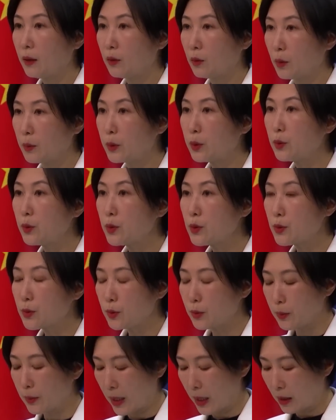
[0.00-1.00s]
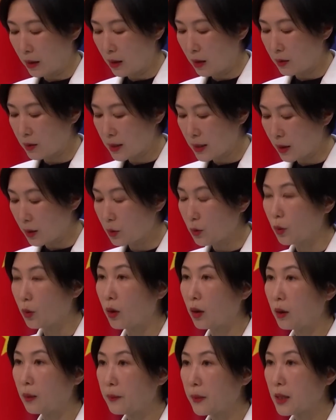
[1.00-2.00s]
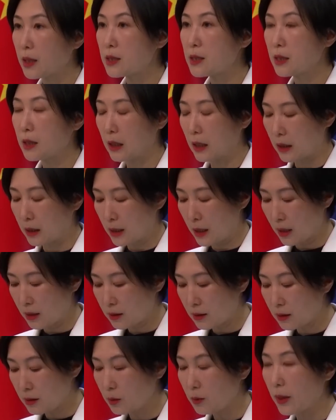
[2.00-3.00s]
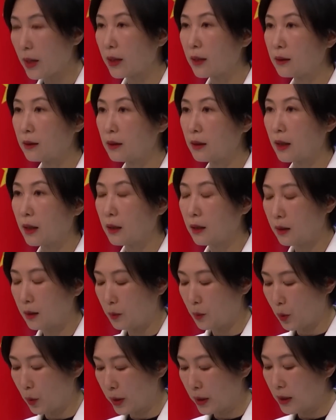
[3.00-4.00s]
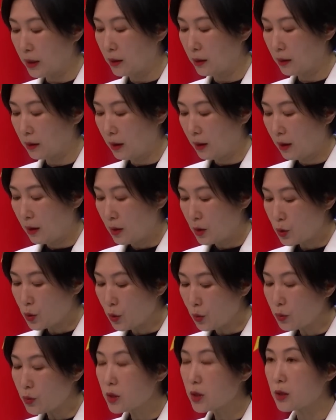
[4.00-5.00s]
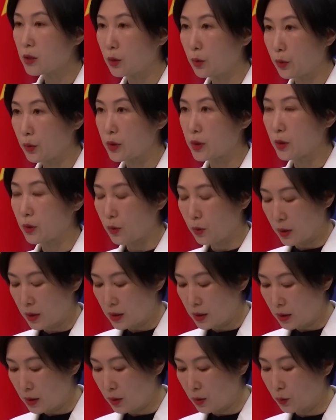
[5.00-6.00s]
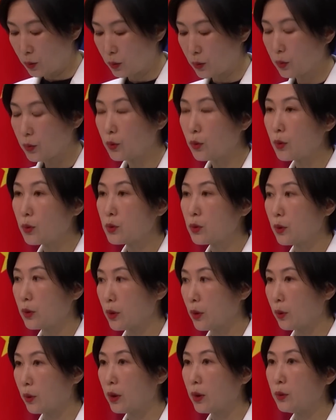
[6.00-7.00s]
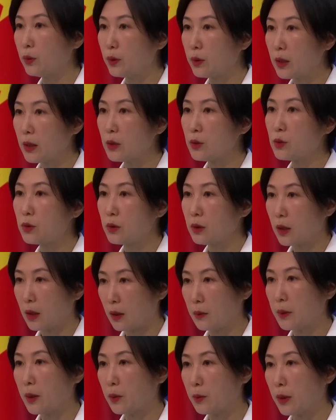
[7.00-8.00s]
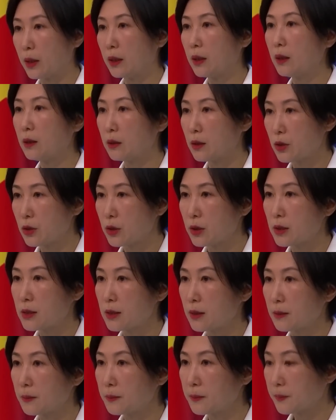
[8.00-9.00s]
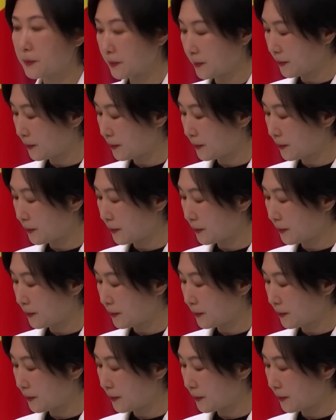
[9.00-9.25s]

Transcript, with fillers: undermines peace and stability in the Asia-Pacific region, and is widely questioned and opposed by regional countries and the international community.